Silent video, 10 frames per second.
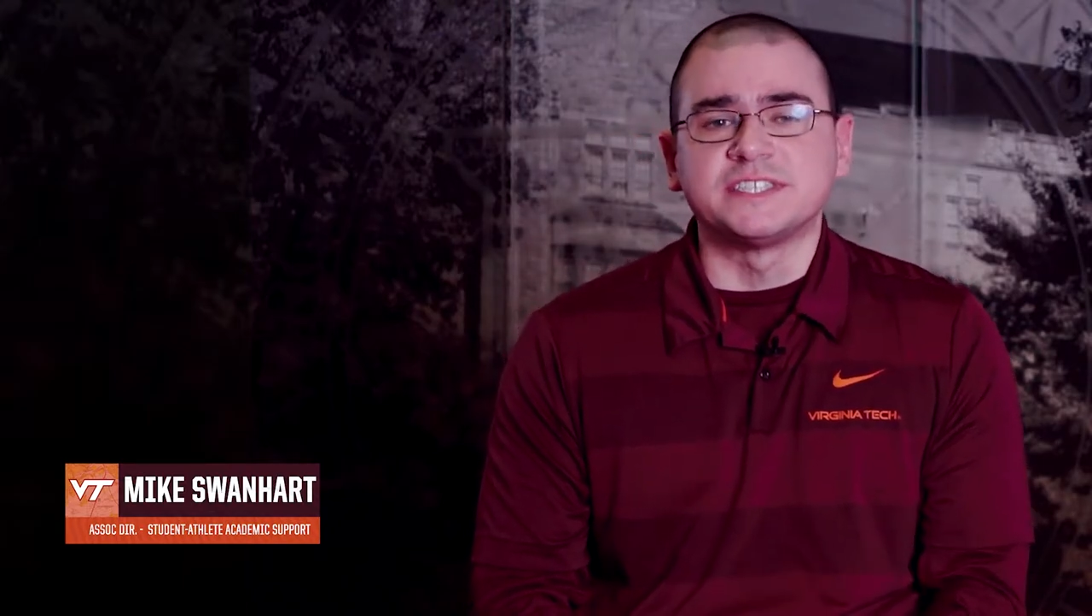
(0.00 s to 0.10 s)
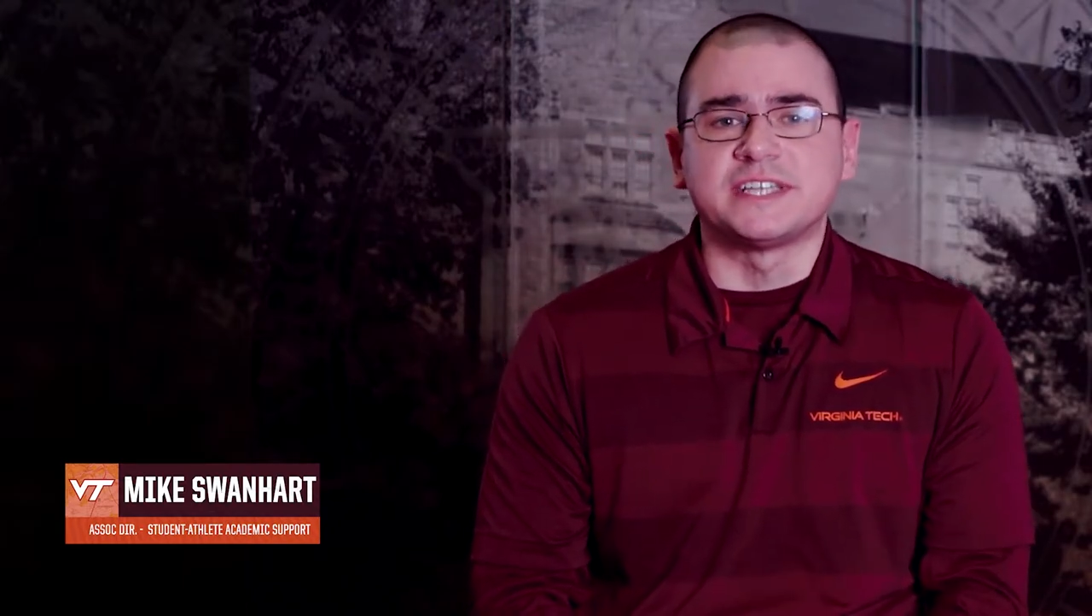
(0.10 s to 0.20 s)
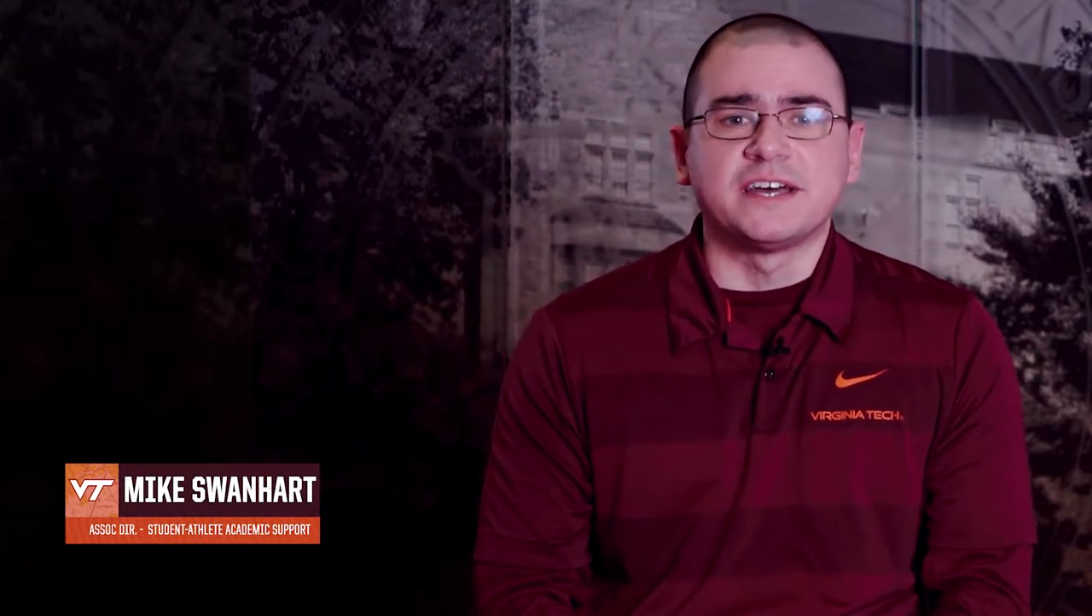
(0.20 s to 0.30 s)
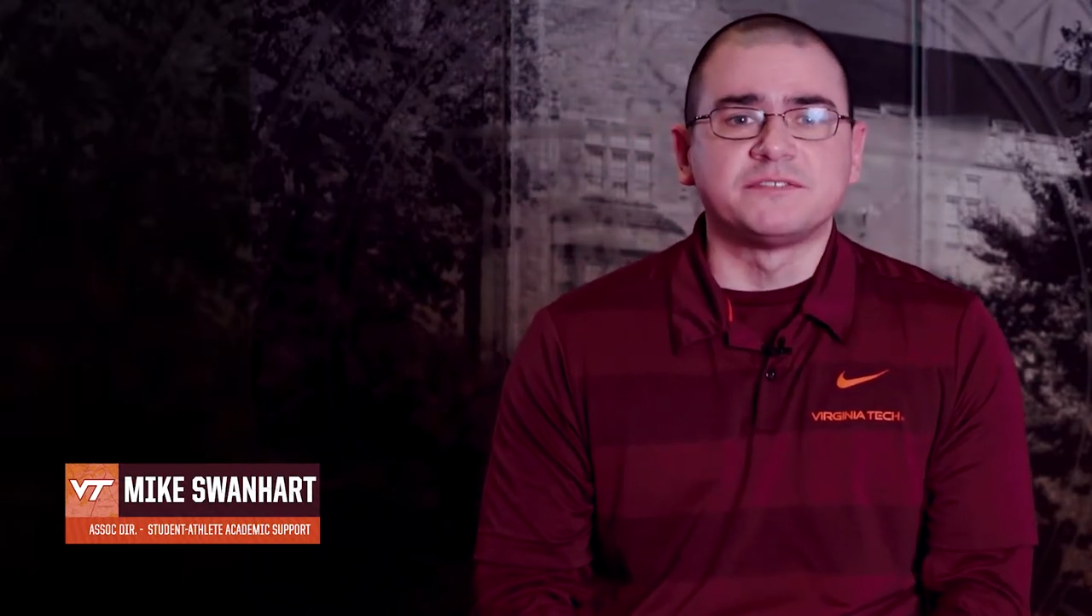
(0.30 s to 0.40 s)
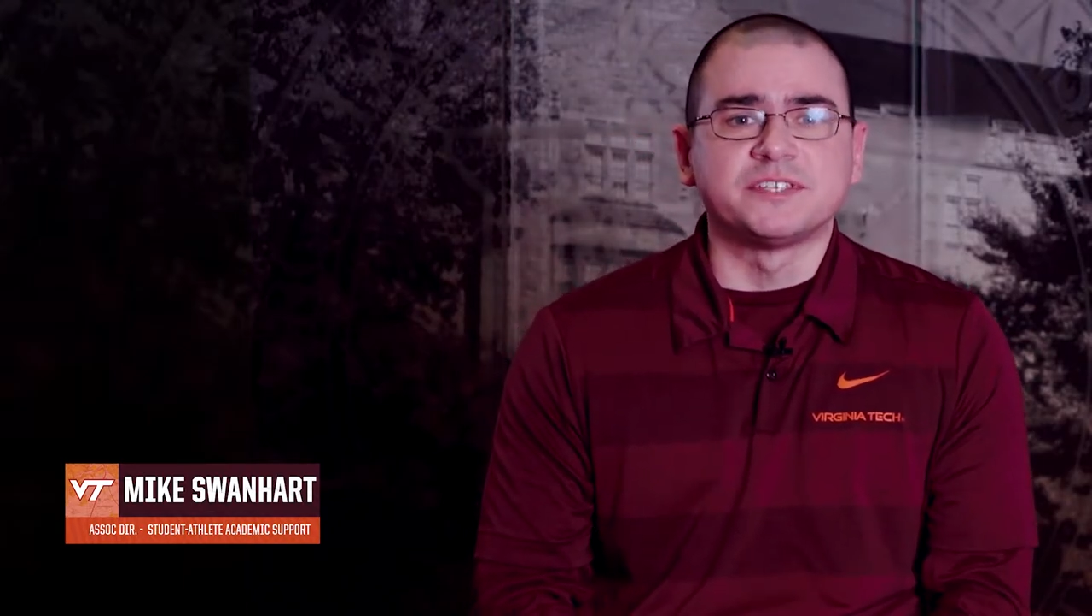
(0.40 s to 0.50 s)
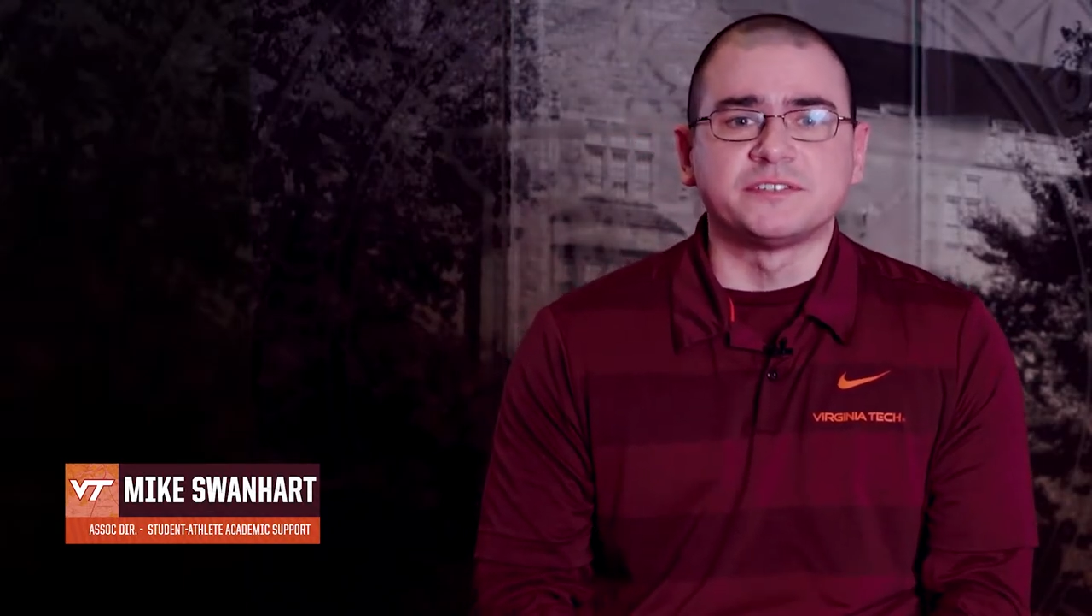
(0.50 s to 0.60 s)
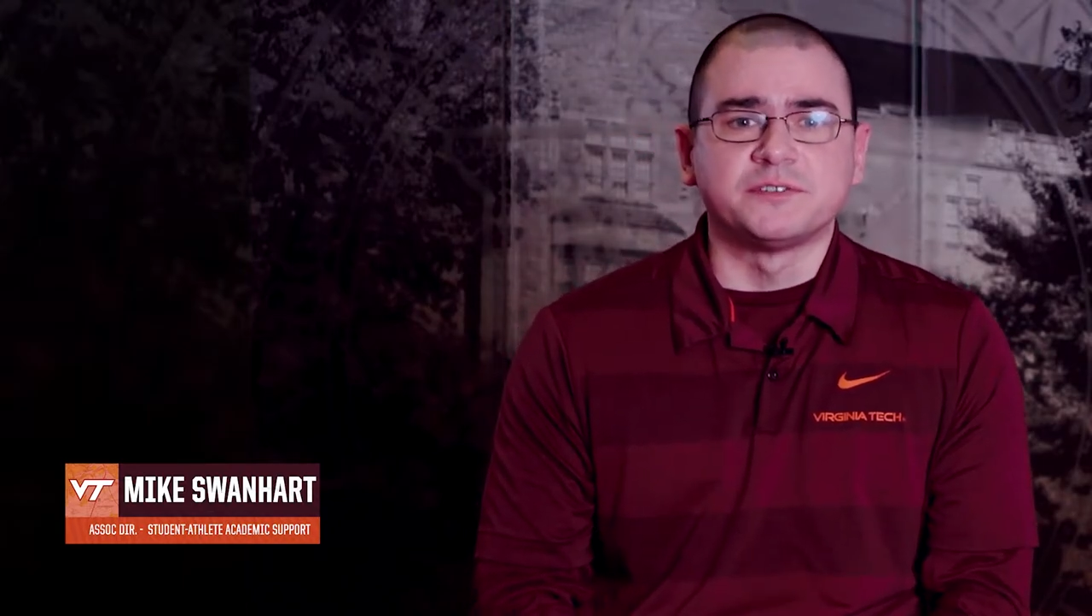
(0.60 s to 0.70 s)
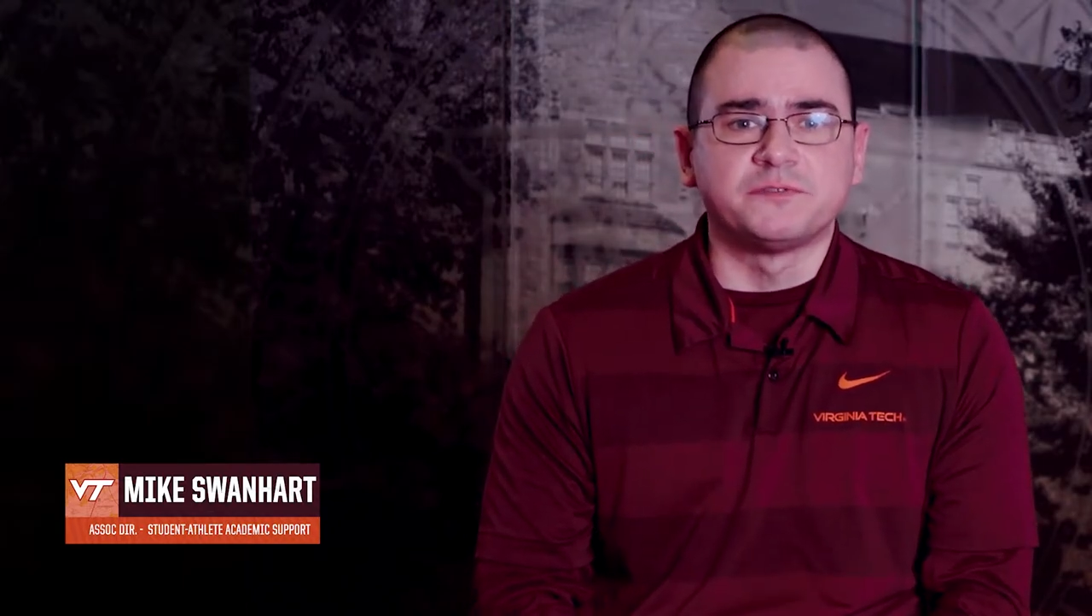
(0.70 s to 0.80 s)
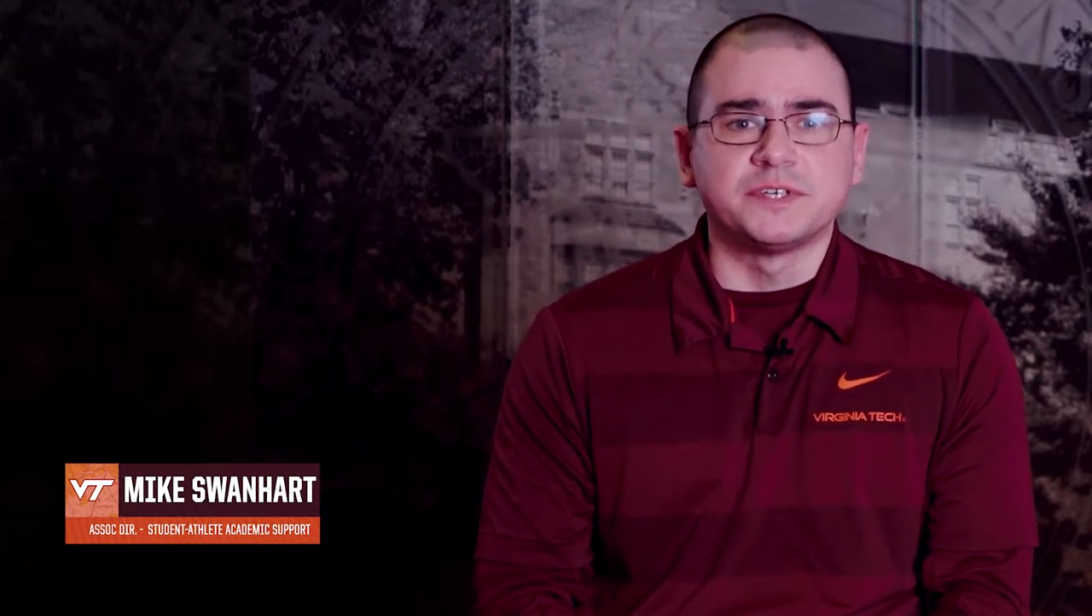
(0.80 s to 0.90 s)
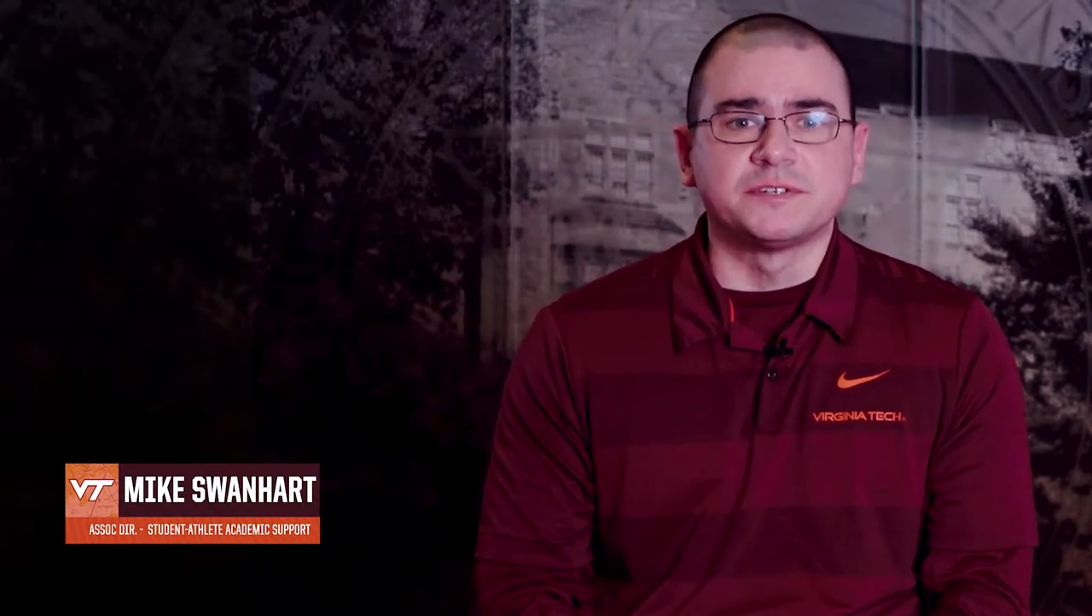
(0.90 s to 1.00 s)
staff does on
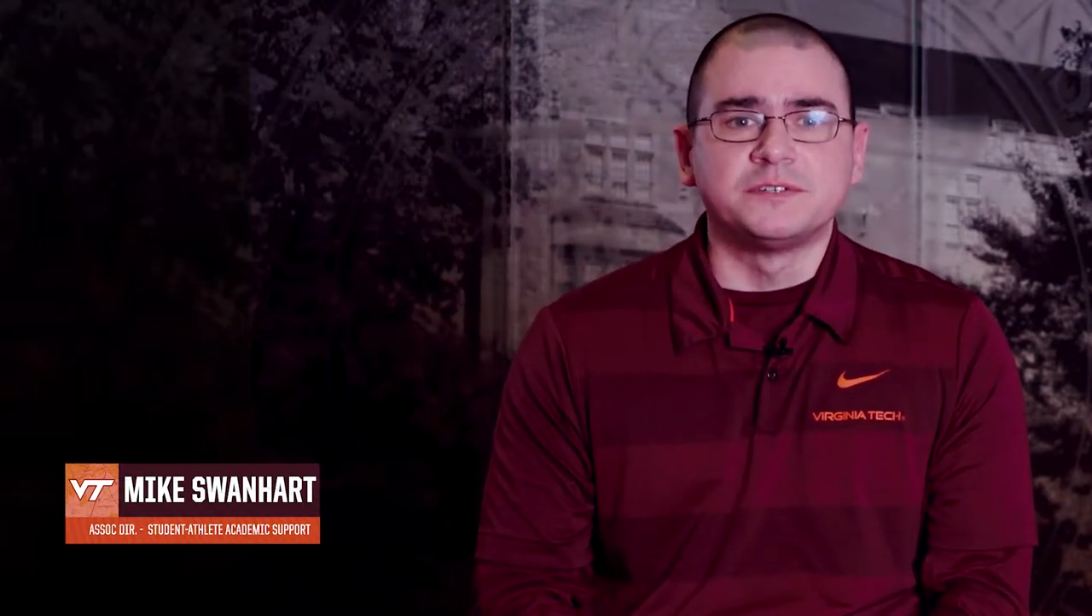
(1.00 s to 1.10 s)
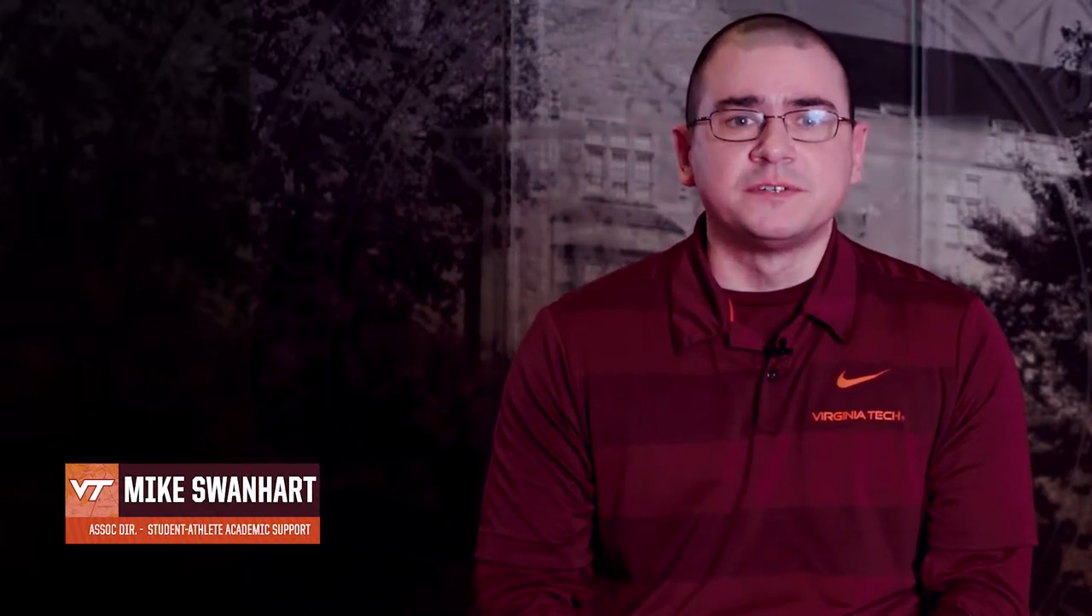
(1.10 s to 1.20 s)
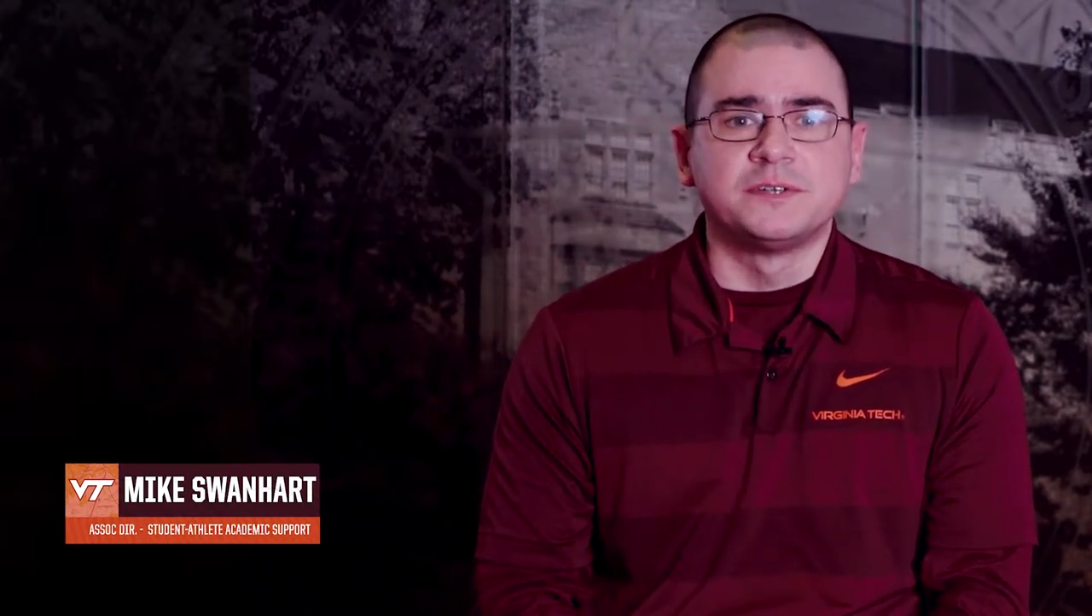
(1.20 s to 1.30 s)
the field.